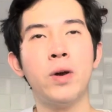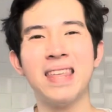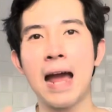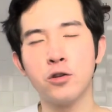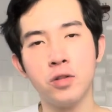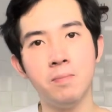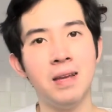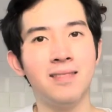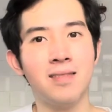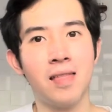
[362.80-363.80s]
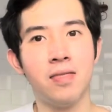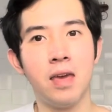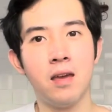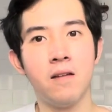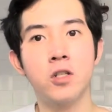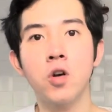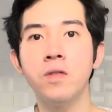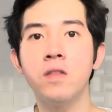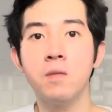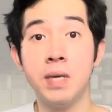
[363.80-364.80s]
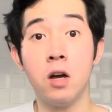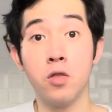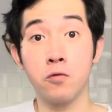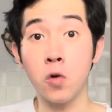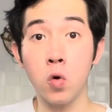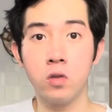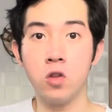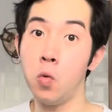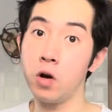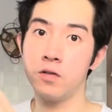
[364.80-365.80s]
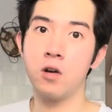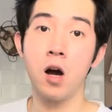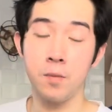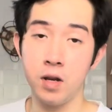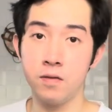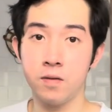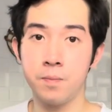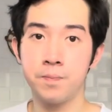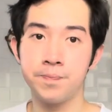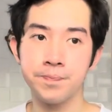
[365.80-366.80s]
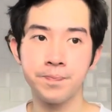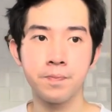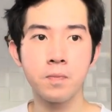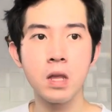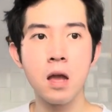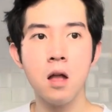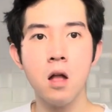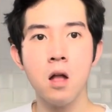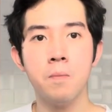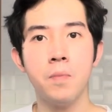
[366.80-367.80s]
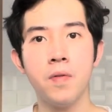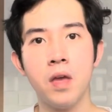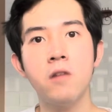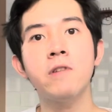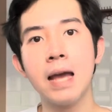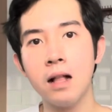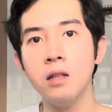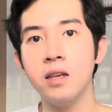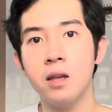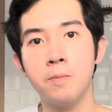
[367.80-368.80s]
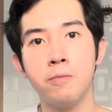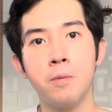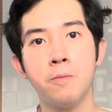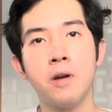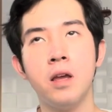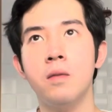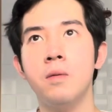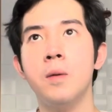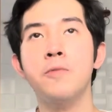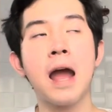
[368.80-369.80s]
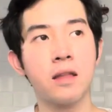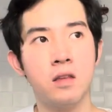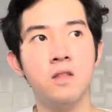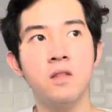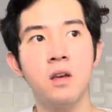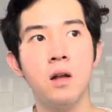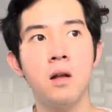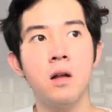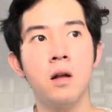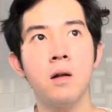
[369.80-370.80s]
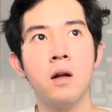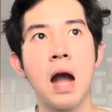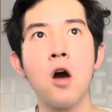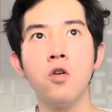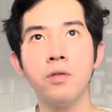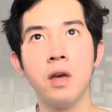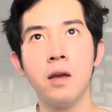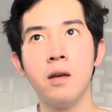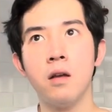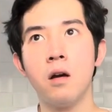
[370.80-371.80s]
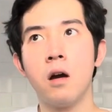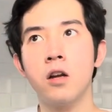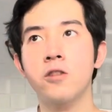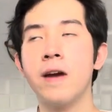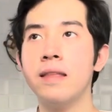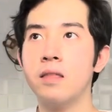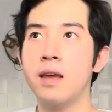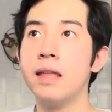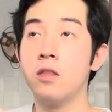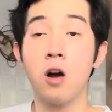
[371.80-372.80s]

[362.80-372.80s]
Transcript: that actually means is that they have chosen to be on the road towards communism. But in reality, in practice, how they are trying to get the